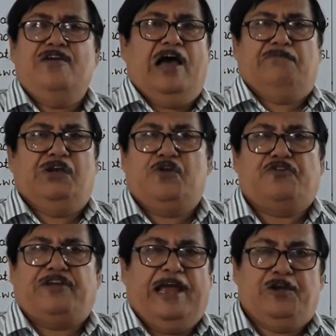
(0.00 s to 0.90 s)
I will
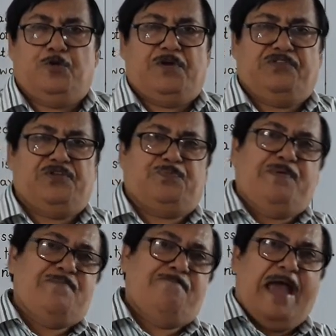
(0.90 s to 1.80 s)
not hand over this
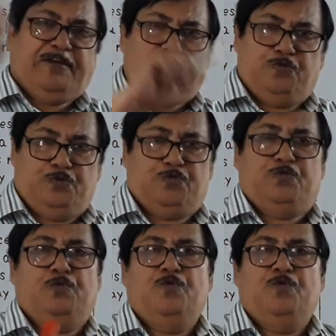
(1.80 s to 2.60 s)
pen back to you